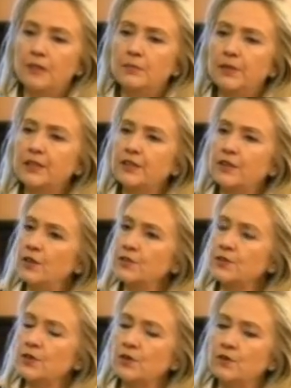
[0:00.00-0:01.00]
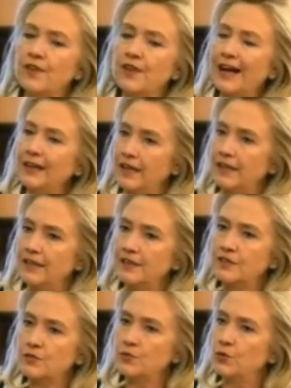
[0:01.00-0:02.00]
But it also
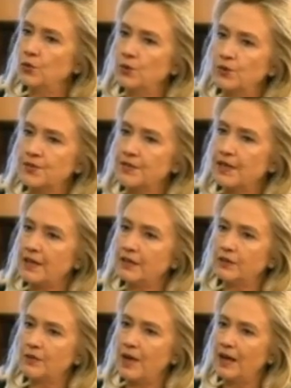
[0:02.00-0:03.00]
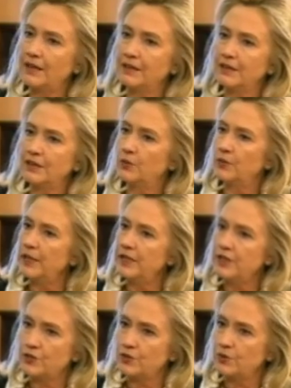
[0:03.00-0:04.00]
violates rules that Iran
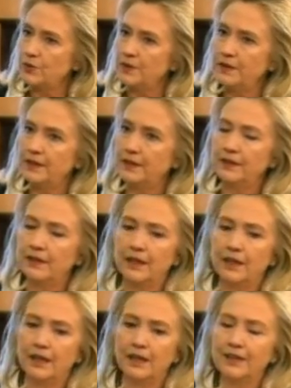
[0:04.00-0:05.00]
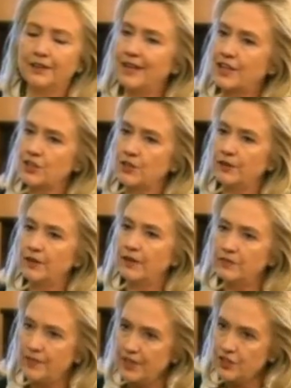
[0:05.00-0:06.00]
agreed to in the International
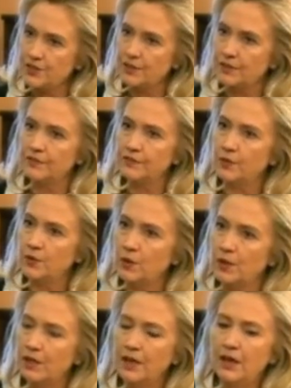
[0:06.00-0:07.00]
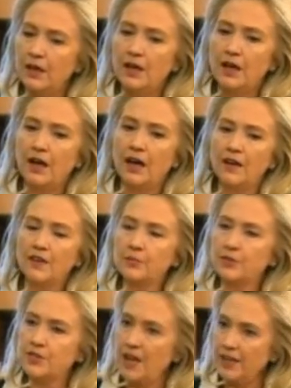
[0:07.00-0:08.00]
Convention for the
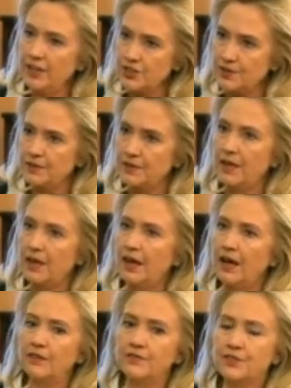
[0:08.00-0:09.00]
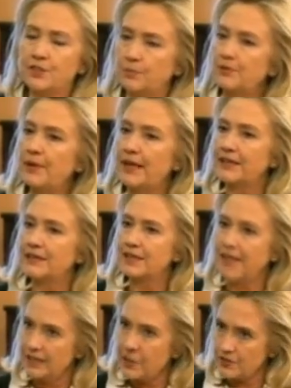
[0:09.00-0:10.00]
protection of diplomats
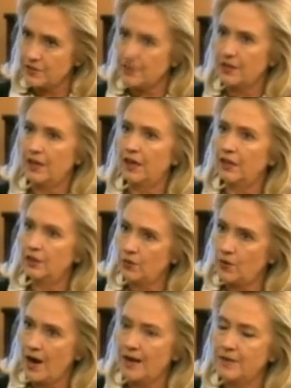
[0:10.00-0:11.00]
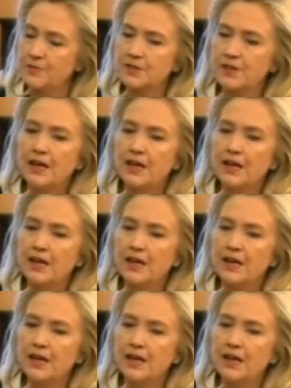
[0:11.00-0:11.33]
against crimes.